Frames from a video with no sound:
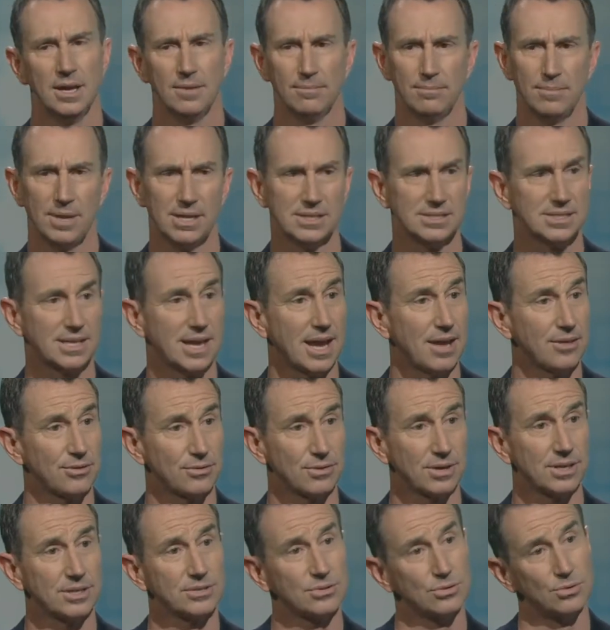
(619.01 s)
men's
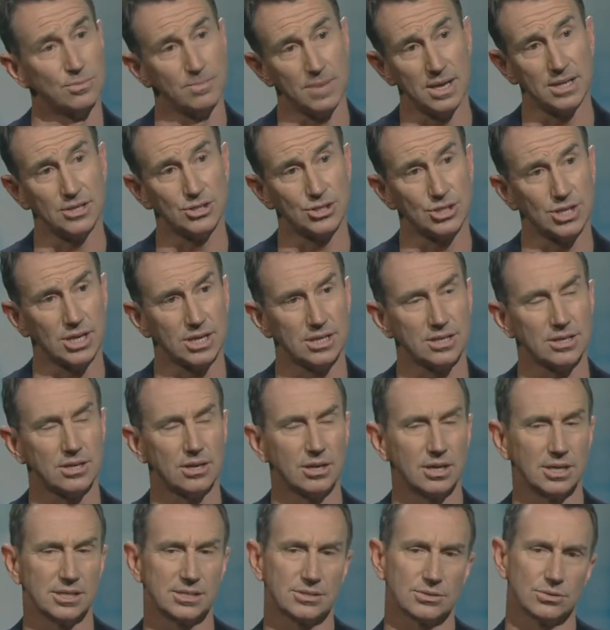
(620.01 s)
gatherings or men's shed
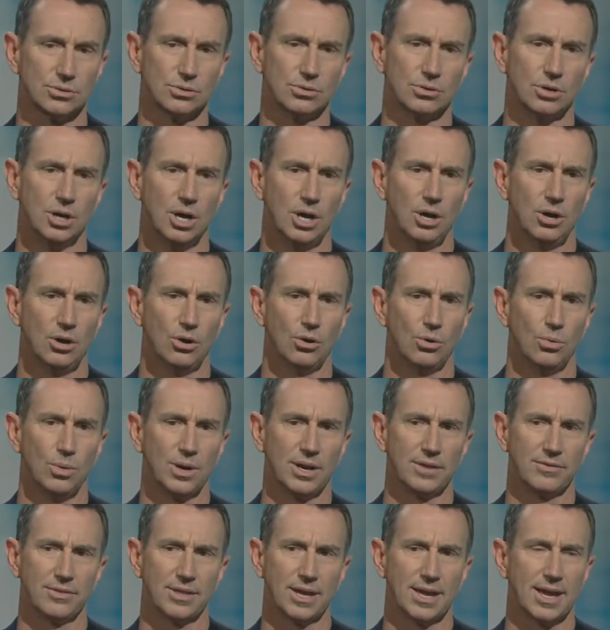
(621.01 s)
nights or
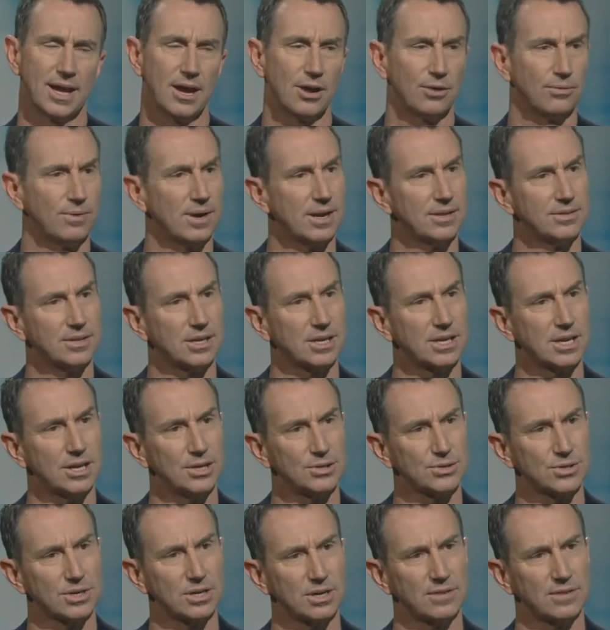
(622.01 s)
whatever they are around the country.